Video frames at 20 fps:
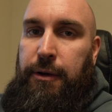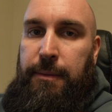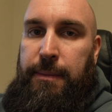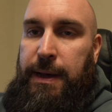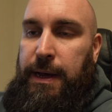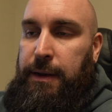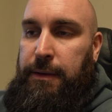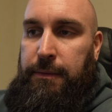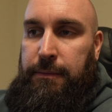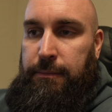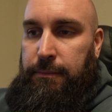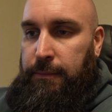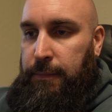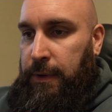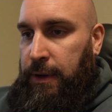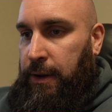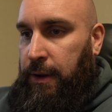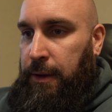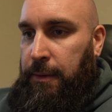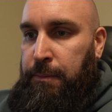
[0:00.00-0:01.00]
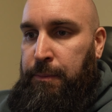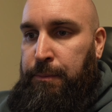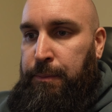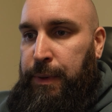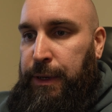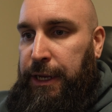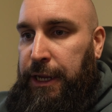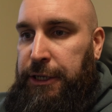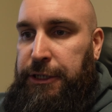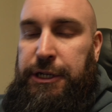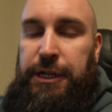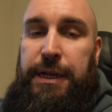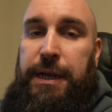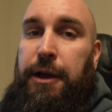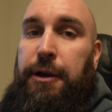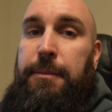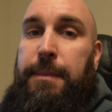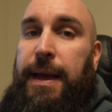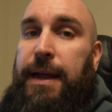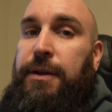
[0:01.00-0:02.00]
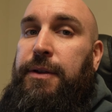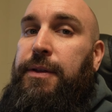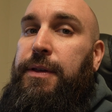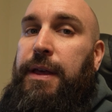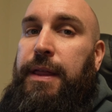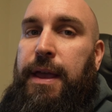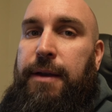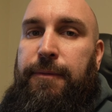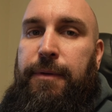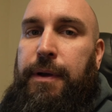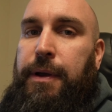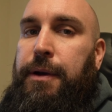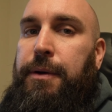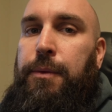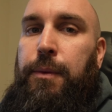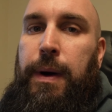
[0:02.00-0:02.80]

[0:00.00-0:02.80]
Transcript: about potentially going back to South Africa.